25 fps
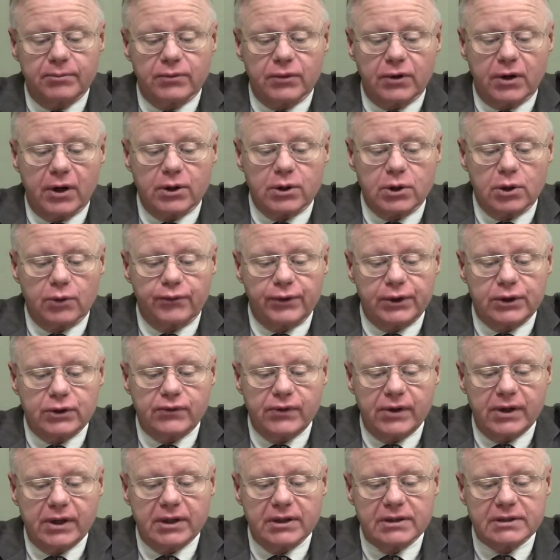Cardinal
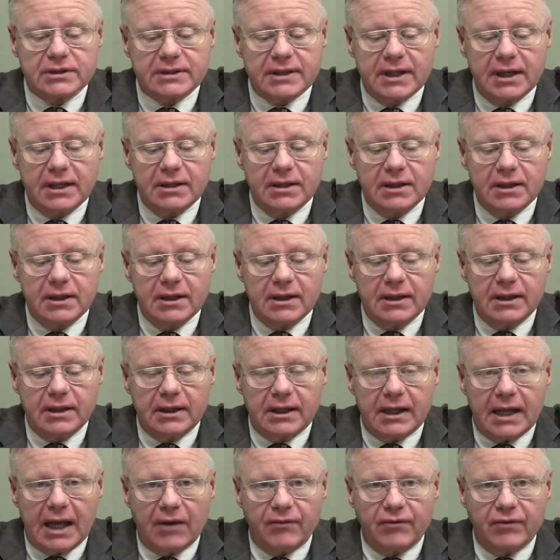Rodriguez said,
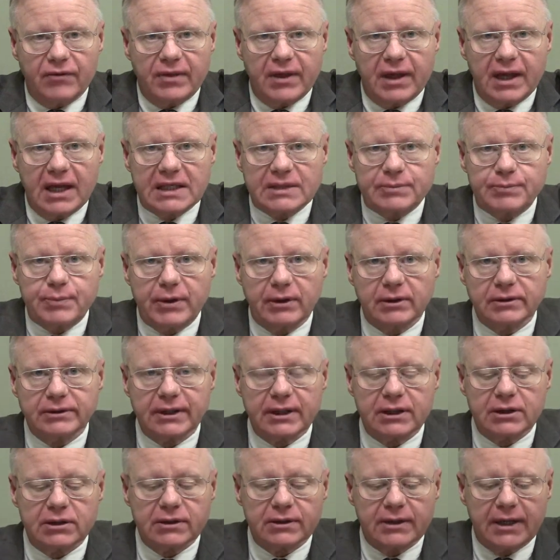everything is
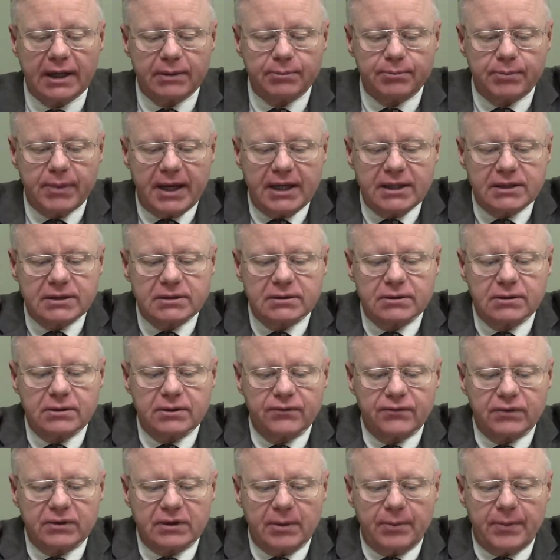building to that base,
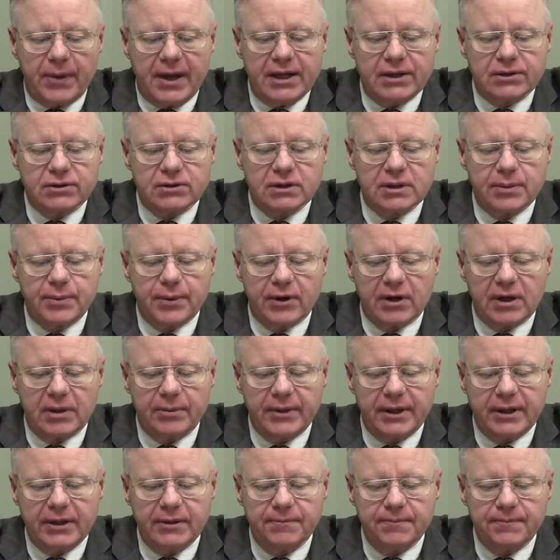from the base of the
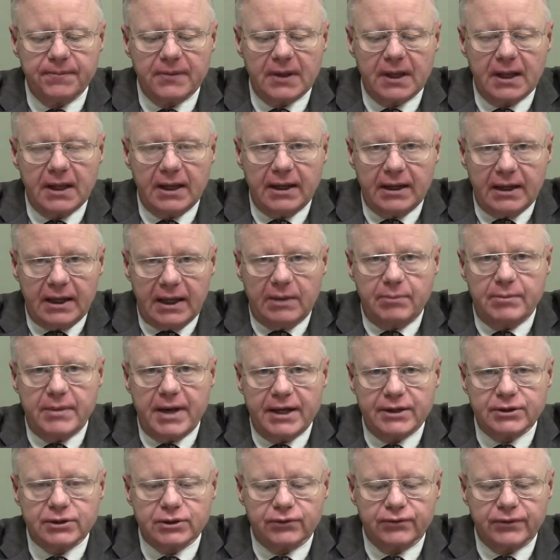pyramid in
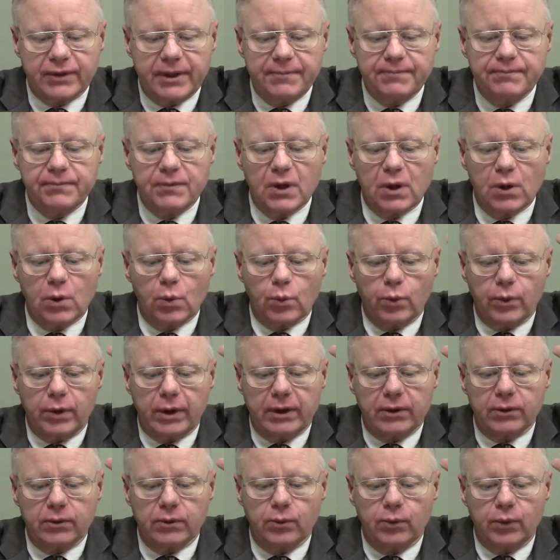masonry,
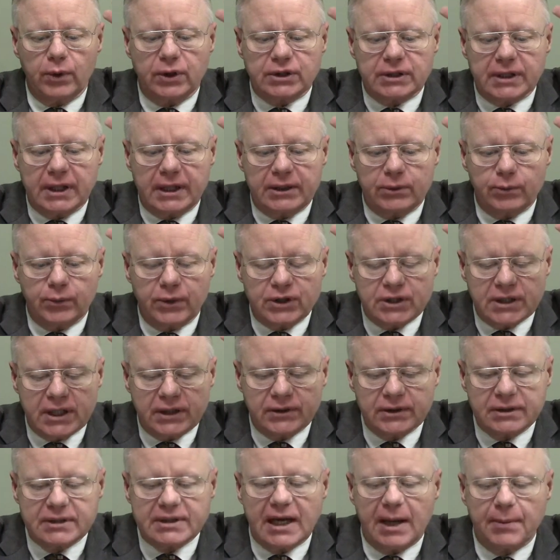in which at
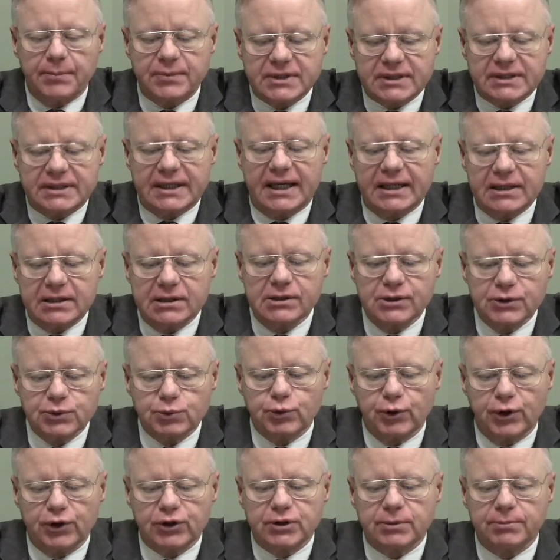the top Satan is
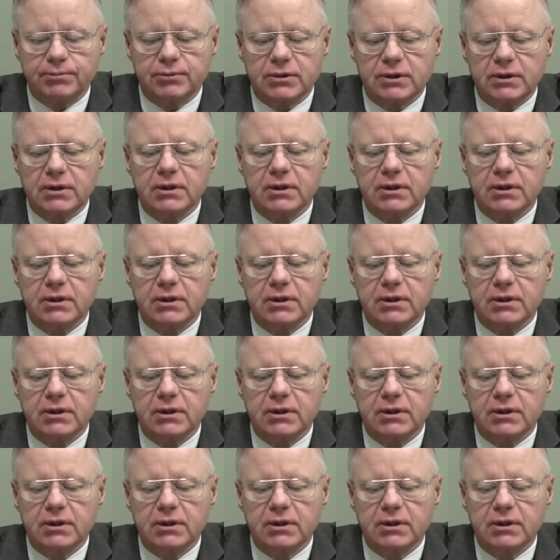worshipped,